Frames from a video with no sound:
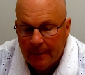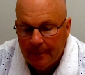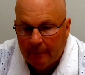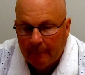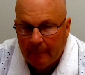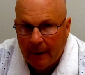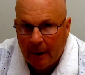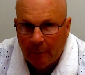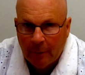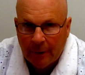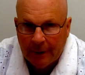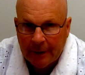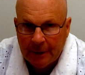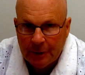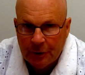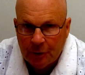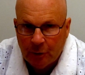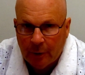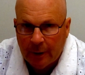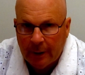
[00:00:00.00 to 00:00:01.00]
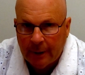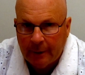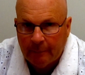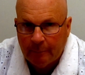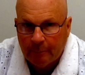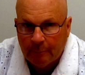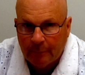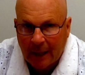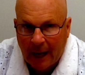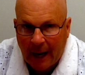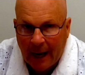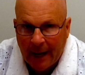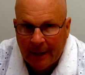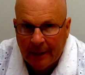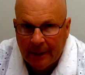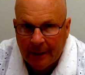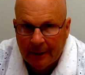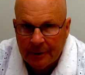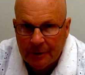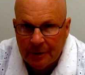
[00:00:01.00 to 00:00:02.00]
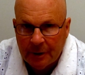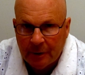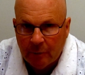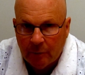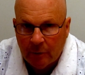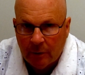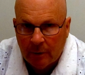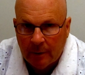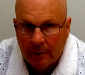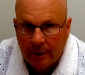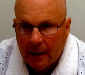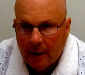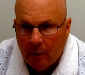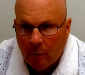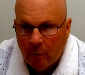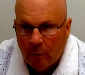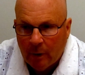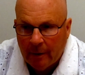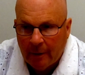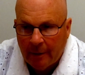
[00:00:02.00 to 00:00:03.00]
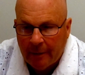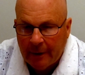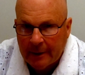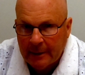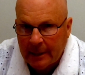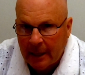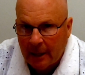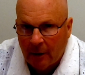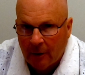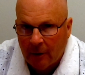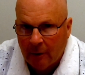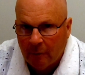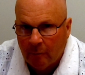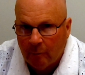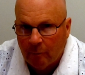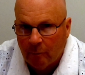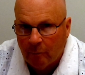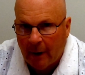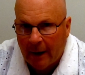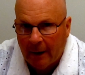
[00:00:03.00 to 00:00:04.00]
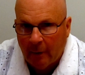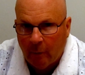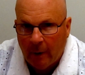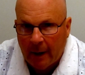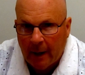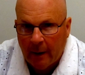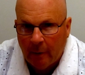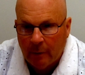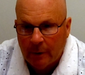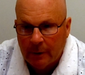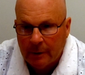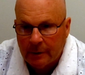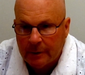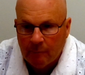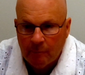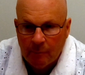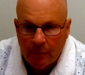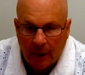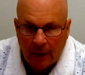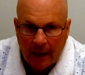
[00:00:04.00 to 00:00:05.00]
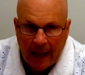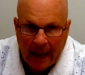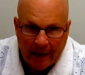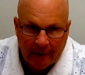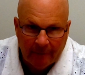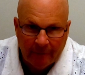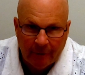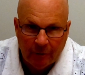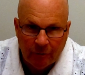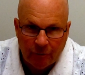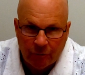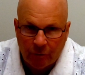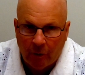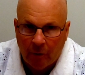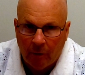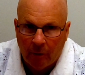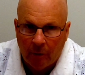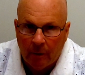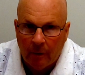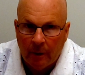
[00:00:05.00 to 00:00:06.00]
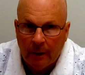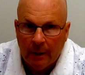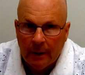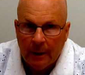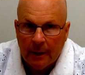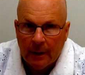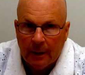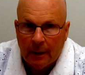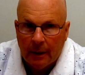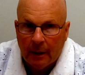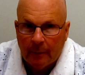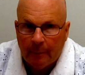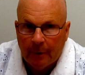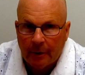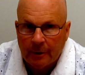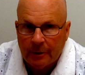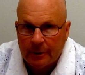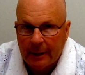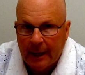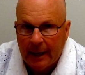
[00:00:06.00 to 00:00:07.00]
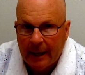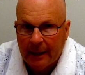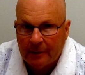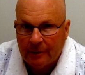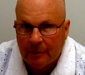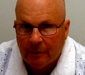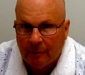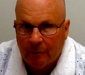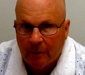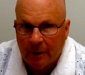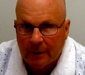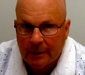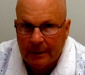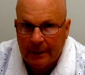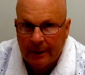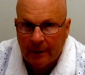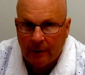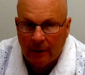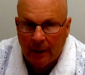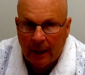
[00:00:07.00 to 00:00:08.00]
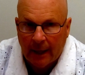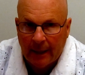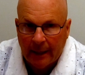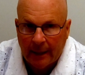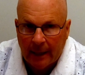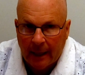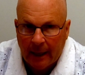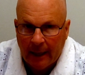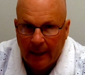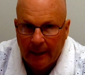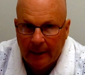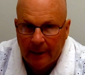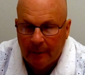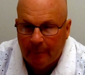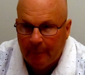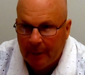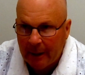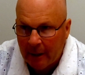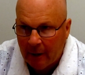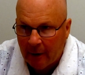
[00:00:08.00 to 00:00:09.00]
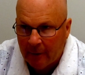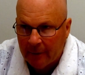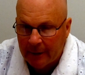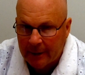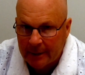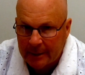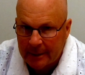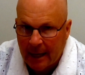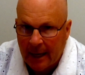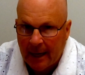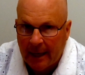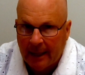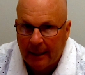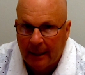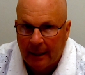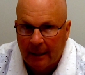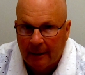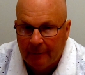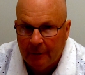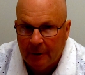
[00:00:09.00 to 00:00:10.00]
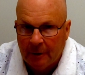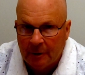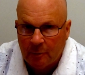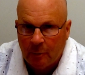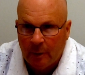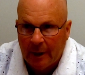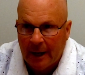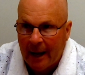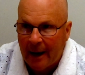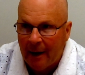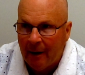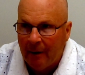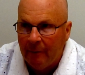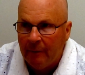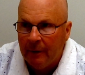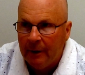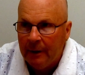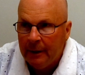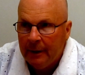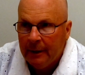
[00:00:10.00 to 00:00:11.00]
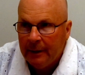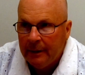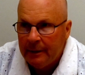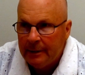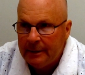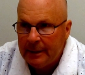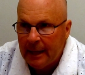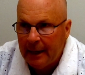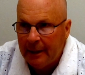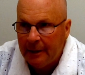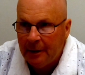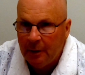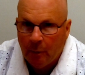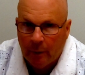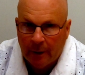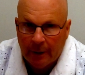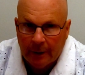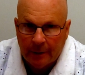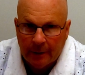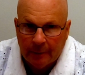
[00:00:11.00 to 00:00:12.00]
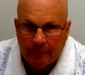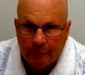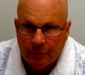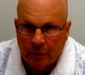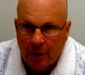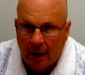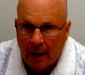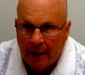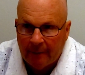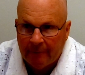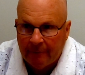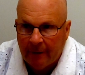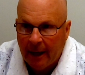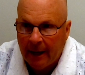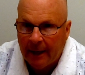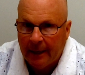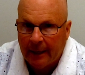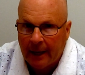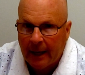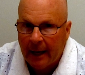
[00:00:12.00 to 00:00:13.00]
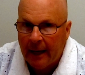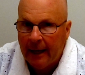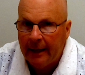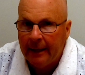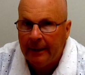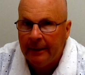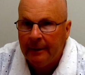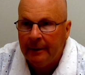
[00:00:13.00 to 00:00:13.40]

I really enjoy kiting in general. One of the things I learned right away was the lack of control a person has over a single line kite, depending on the design. Like if you just went out, decided you wanted to try flying a kite,